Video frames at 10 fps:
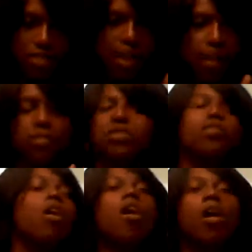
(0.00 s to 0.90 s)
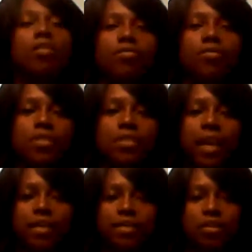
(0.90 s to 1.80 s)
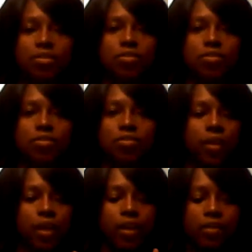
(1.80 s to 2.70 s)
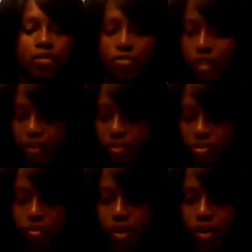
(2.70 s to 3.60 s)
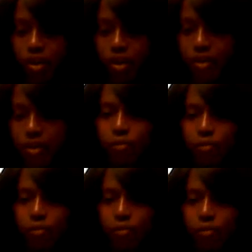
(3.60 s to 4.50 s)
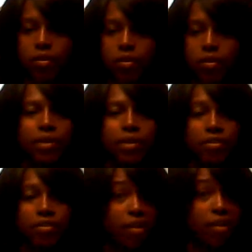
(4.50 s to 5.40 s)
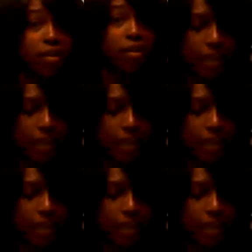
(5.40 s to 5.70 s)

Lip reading: and all of the taste that I've described before come together very pleasantly.